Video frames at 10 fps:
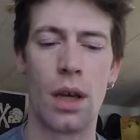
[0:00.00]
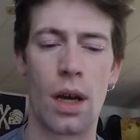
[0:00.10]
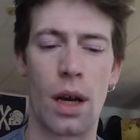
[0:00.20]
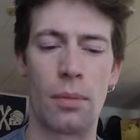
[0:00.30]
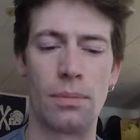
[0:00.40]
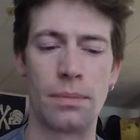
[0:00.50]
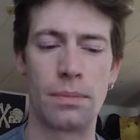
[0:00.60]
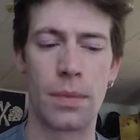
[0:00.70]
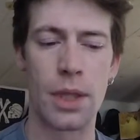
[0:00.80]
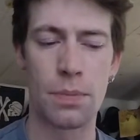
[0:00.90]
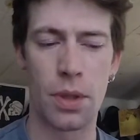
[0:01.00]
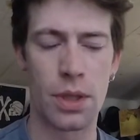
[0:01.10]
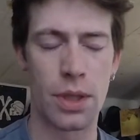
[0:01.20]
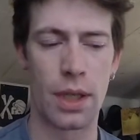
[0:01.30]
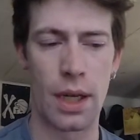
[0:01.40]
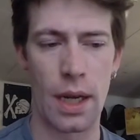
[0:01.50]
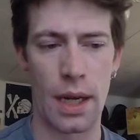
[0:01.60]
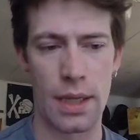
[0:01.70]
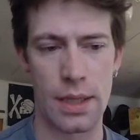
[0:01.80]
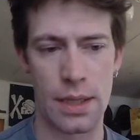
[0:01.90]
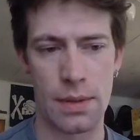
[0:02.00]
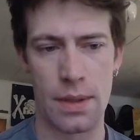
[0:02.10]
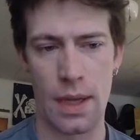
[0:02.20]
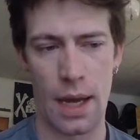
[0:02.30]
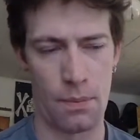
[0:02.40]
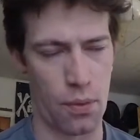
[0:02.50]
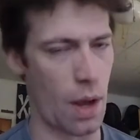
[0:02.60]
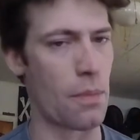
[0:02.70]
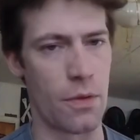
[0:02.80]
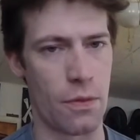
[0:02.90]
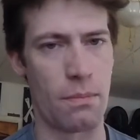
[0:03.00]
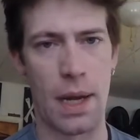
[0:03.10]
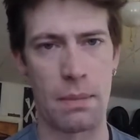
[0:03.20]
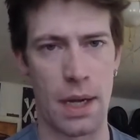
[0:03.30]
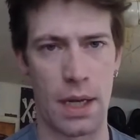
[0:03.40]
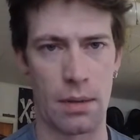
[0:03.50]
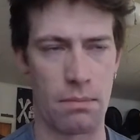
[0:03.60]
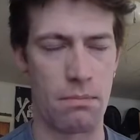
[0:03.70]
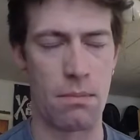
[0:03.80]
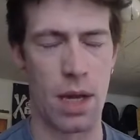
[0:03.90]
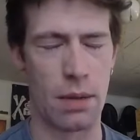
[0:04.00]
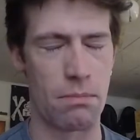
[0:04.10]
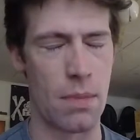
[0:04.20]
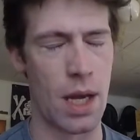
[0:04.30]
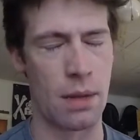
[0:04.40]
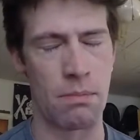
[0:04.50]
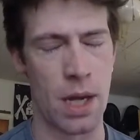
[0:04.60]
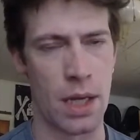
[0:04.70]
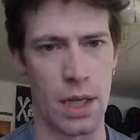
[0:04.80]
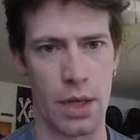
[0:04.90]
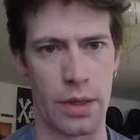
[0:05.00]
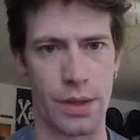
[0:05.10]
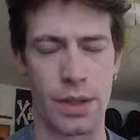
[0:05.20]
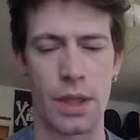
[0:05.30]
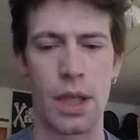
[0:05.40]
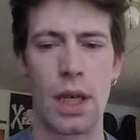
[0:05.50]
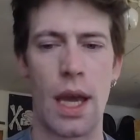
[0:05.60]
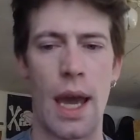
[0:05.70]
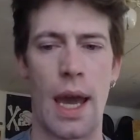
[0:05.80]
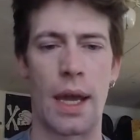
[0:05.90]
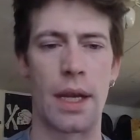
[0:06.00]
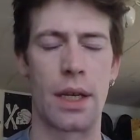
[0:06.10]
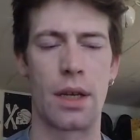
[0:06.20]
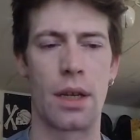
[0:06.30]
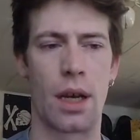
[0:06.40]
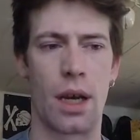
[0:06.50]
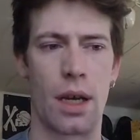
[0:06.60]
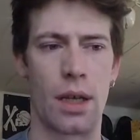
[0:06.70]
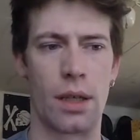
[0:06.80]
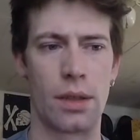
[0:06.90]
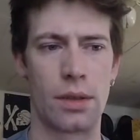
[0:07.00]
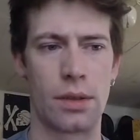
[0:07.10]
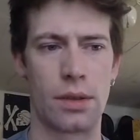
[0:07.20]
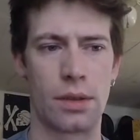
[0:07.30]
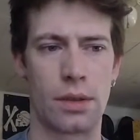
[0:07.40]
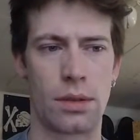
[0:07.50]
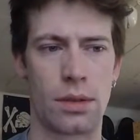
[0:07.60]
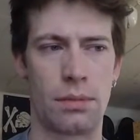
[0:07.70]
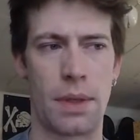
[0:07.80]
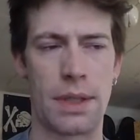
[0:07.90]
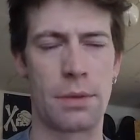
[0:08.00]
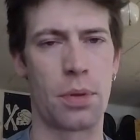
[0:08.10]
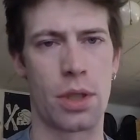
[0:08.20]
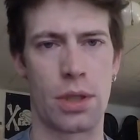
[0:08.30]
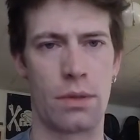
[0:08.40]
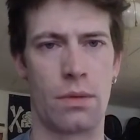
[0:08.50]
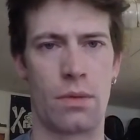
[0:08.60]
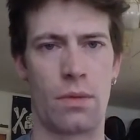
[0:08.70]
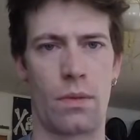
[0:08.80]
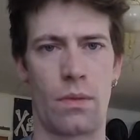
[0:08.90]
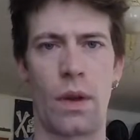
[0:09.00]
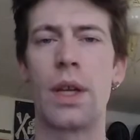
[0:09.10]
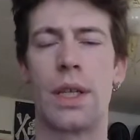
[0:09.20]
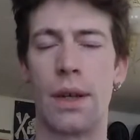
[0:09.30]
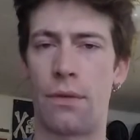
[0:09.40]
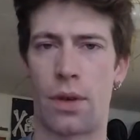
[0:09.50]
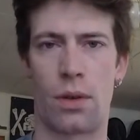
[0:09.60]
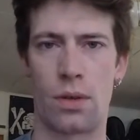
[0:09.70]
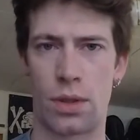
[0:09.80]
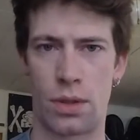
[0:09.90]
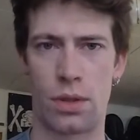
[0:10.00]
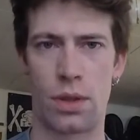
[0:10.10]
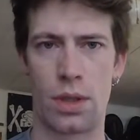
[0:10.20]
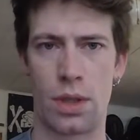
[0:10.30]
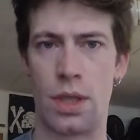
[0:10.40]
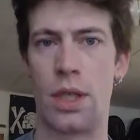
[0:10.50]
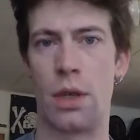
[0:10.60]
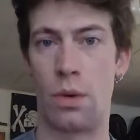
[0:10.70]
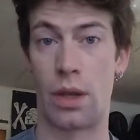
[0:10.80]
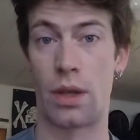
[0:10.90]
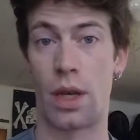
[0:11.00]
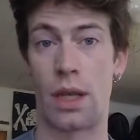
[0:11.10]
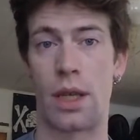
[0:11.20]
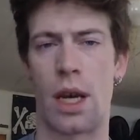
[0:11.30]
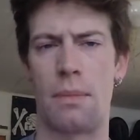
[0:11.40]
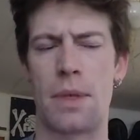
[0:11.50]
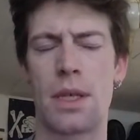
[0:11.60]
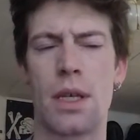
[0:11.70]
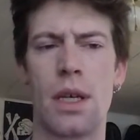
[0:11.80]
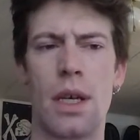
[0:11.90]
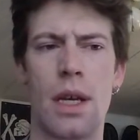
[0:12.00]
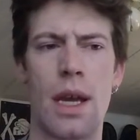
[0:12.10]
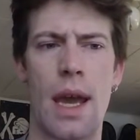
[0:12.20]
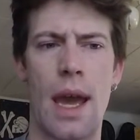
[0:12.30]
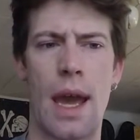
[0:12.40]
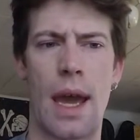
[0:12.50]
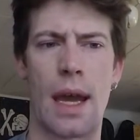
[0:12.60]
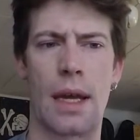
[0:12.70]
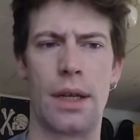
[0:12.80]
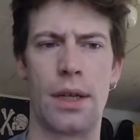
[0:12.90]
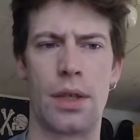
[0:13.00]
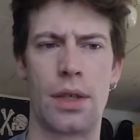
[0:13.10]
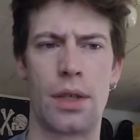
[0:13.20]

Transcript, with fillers: Um, but this person has had problems for many, many, many, many, many years. And it uh, makes this person very difficult to deal with at times and